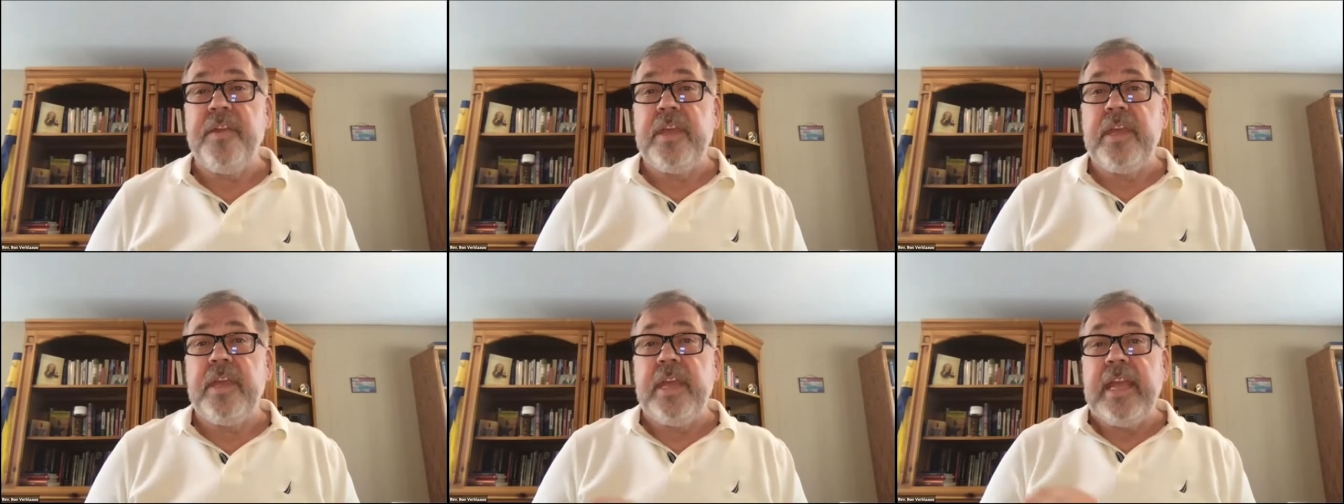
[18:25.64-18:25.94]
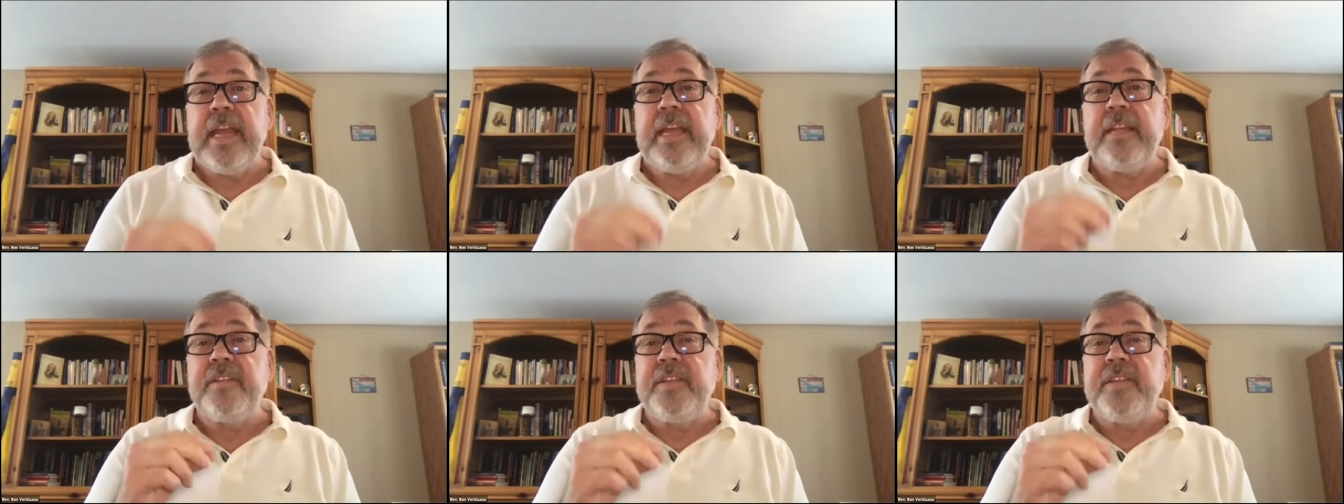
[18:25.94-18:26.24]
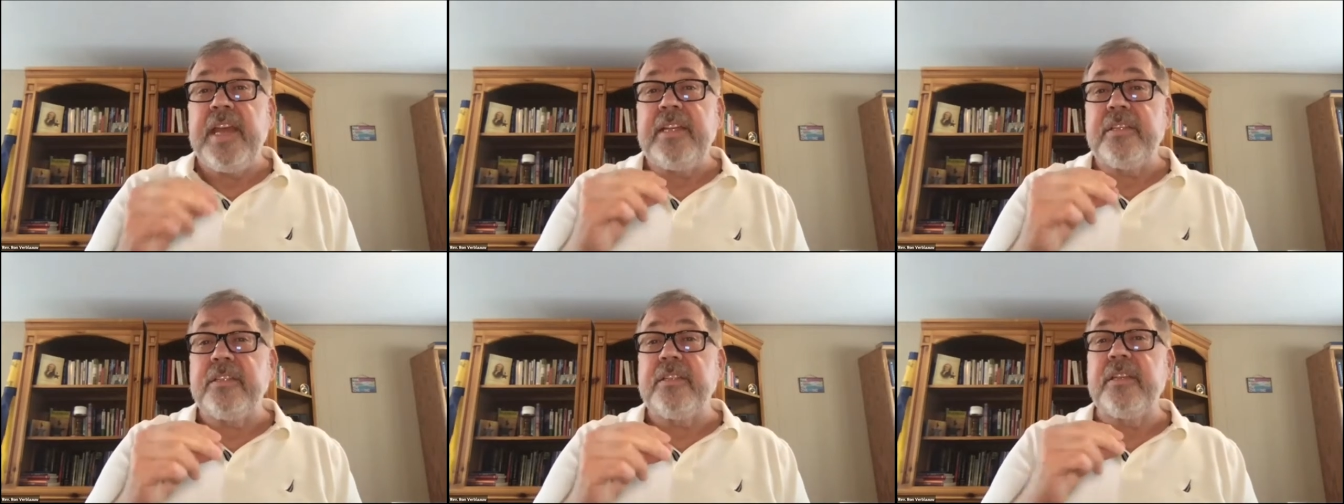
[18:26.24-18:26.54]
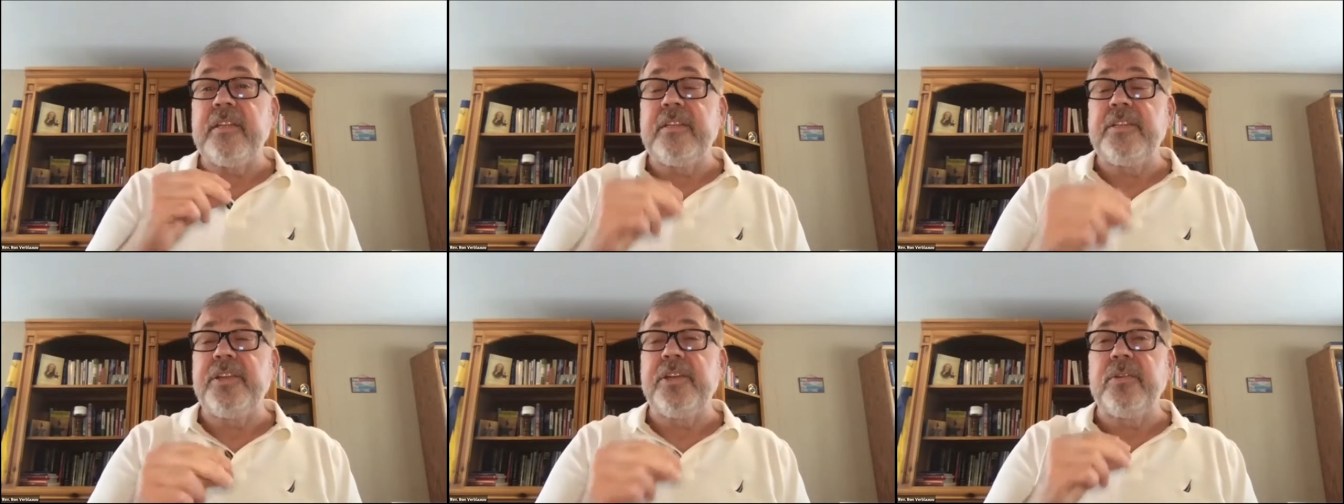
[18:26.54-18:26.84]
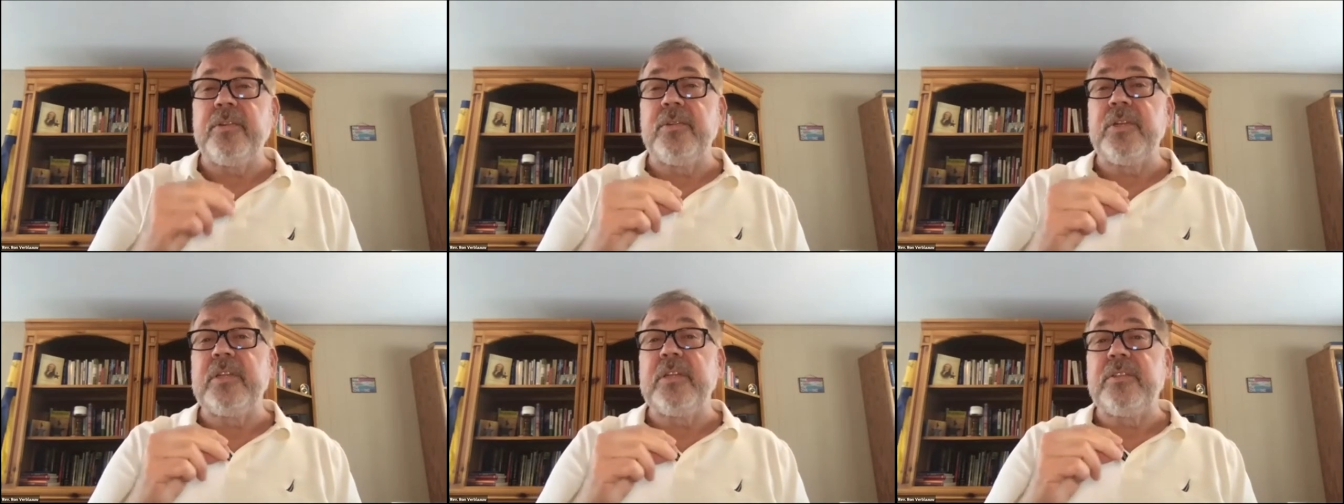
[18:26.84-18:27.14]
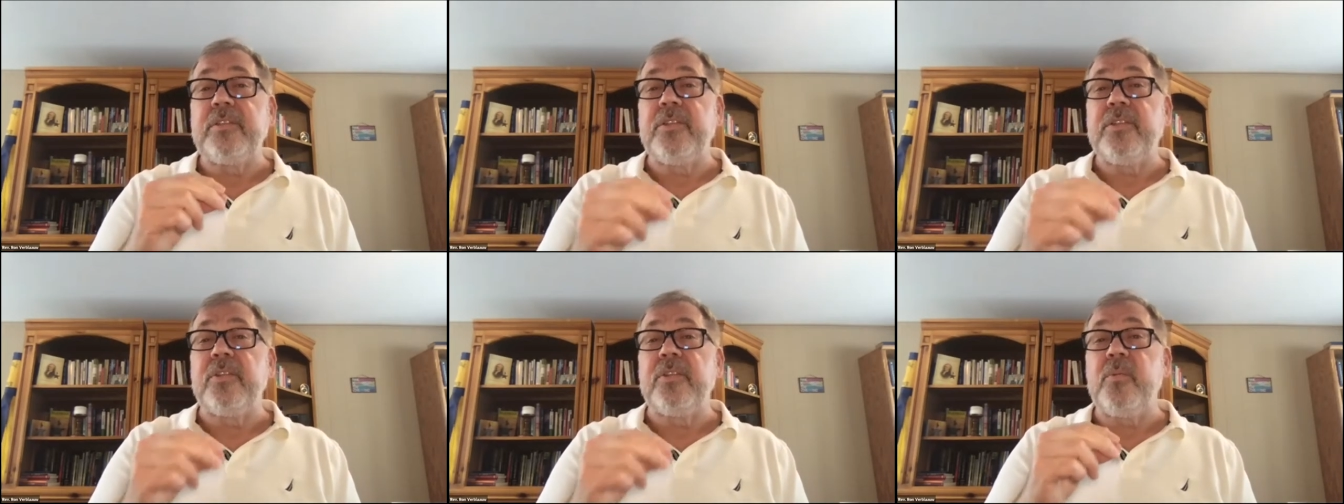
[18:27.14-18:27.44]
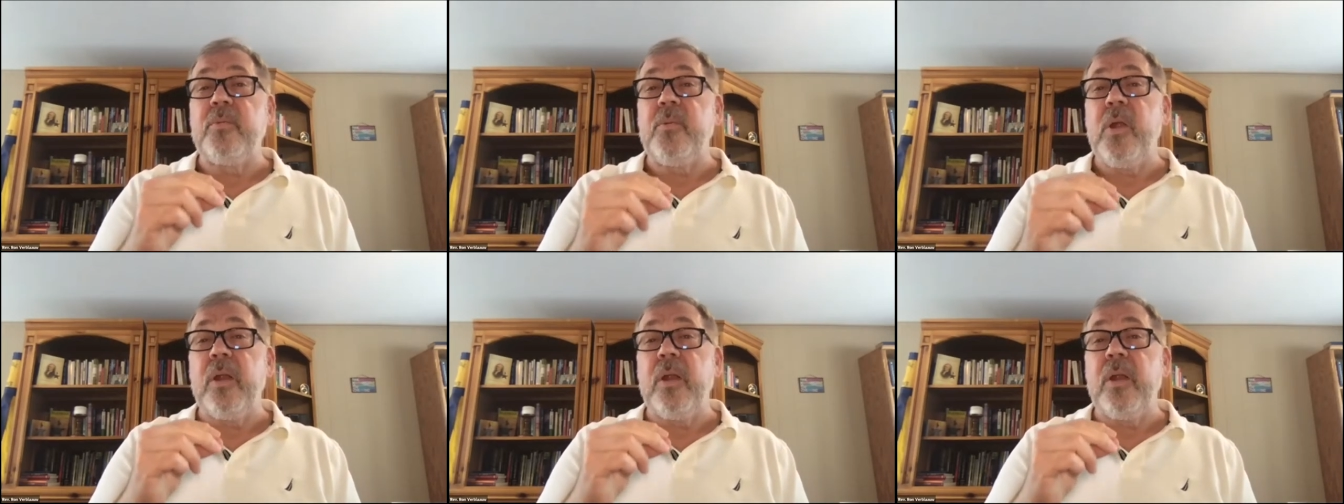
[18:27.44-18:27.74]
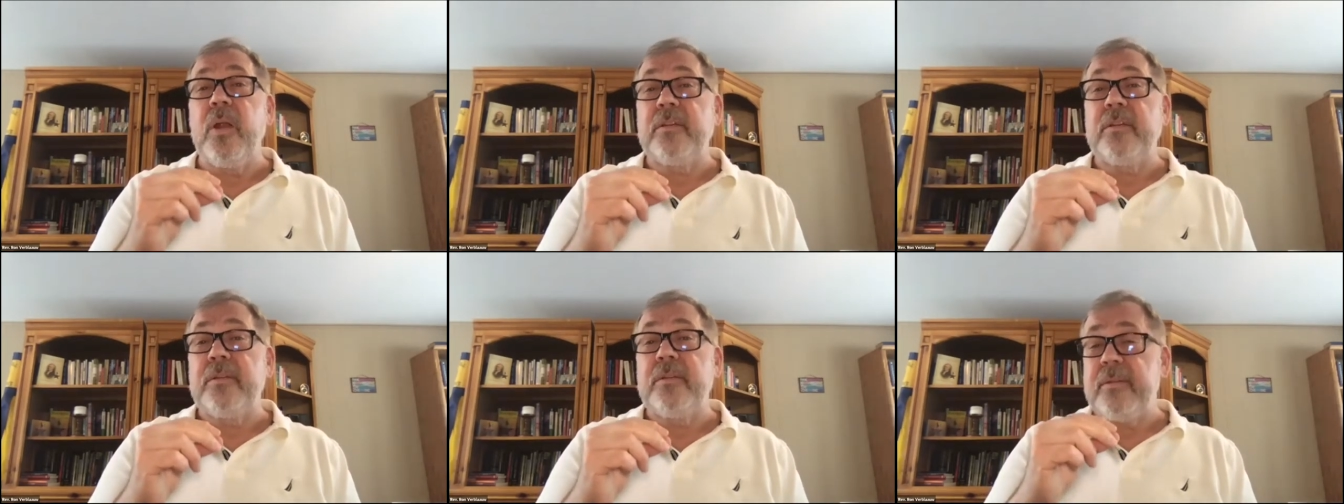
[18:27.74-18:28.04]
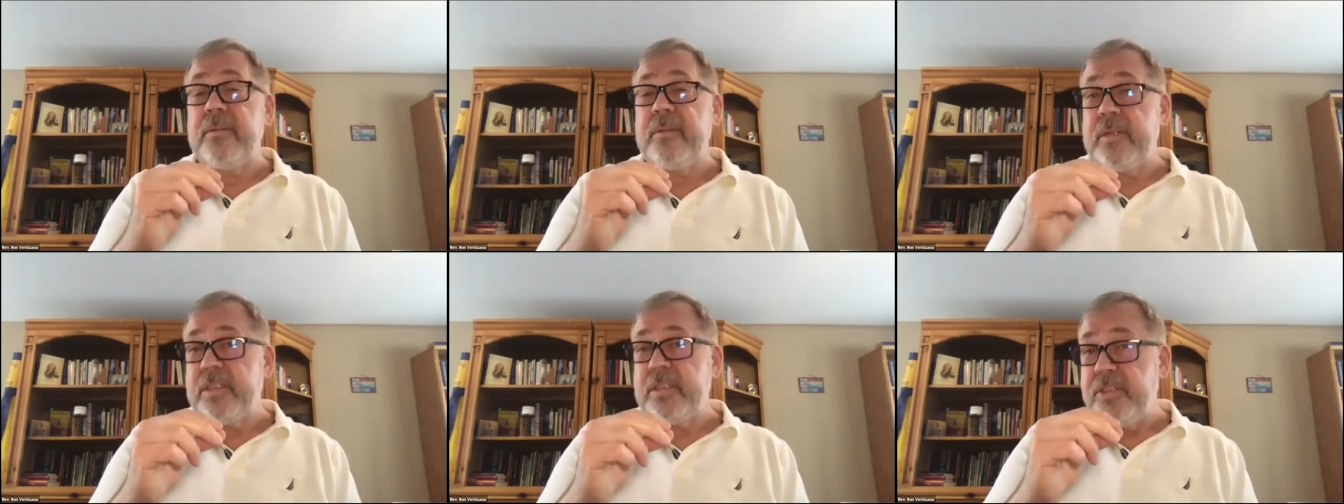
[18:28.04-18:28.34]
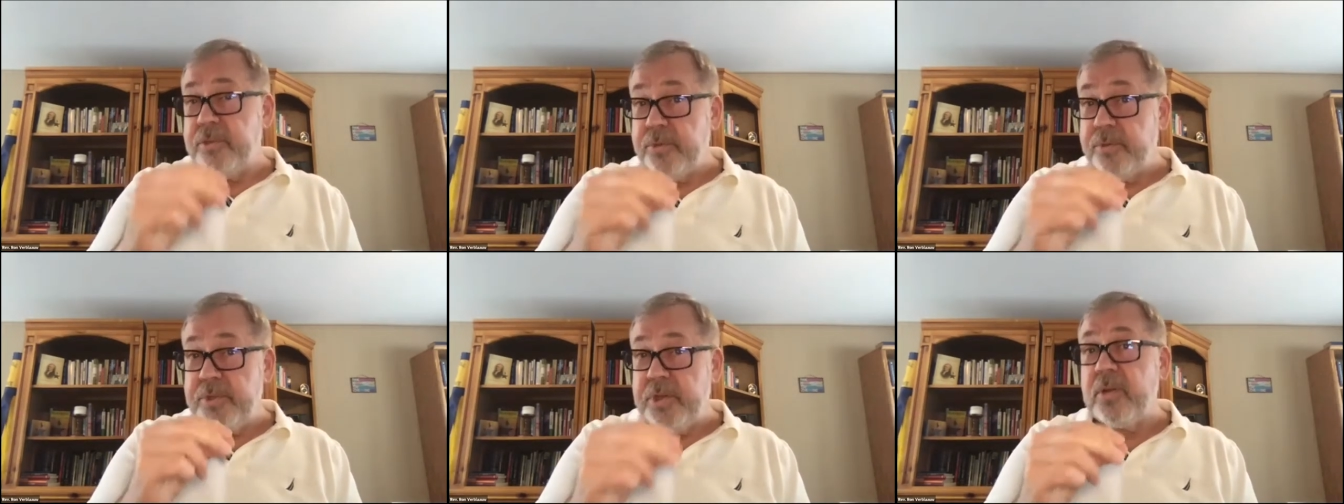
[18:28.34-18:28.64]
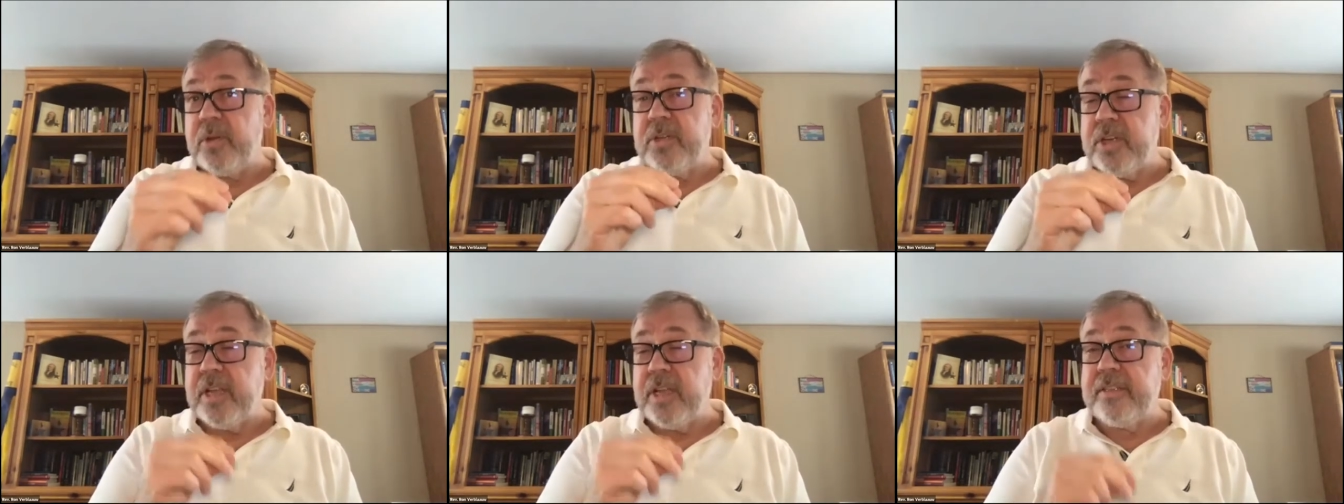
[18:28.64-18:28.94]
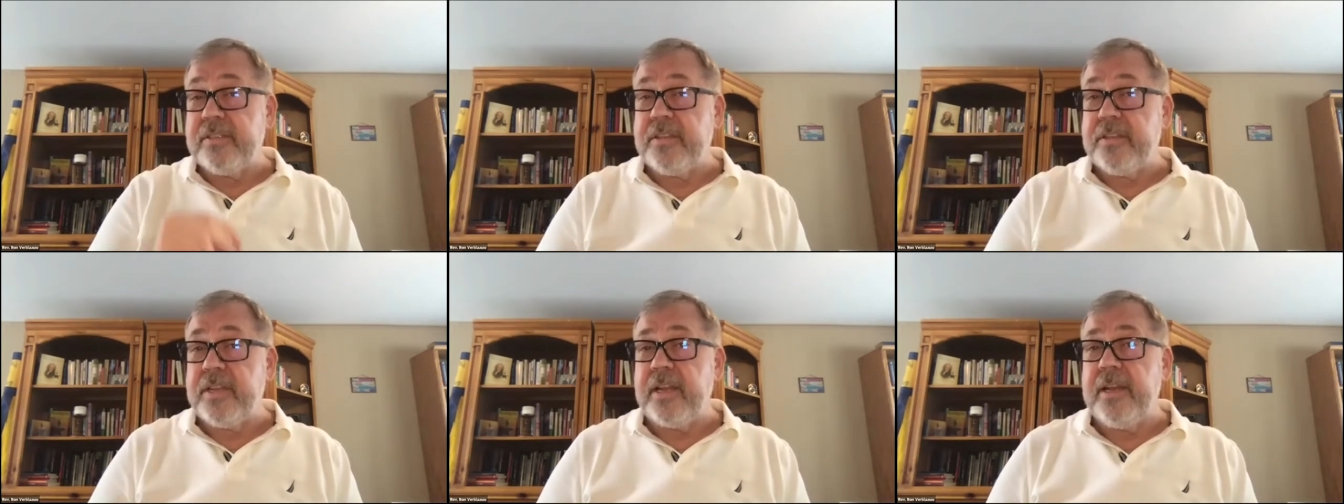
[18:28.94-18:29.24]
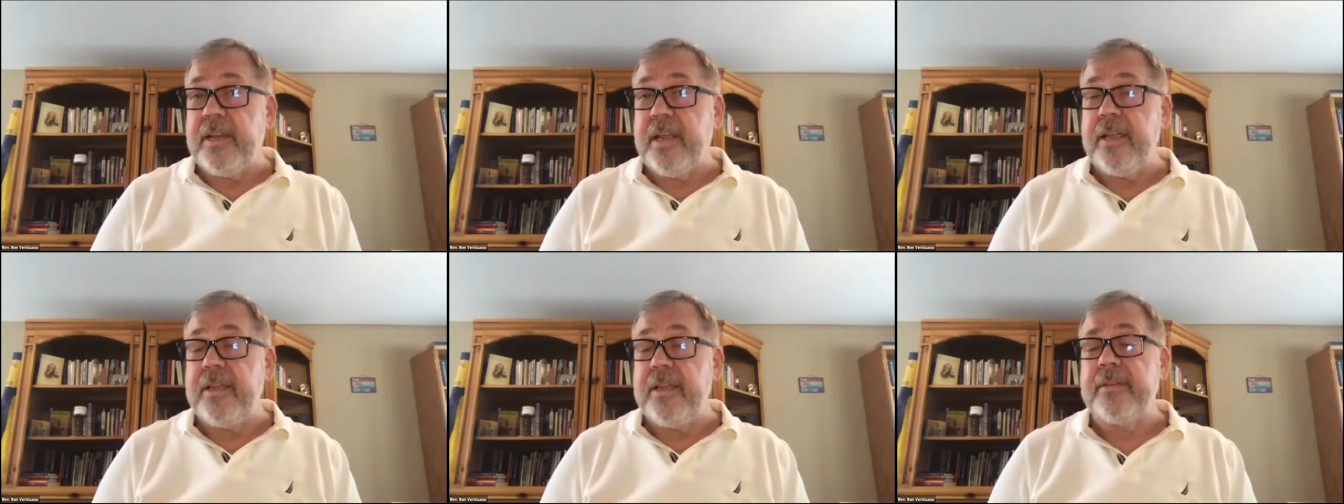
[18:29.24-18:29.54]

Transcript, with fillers: He takes the children to the work, to church on Sunday,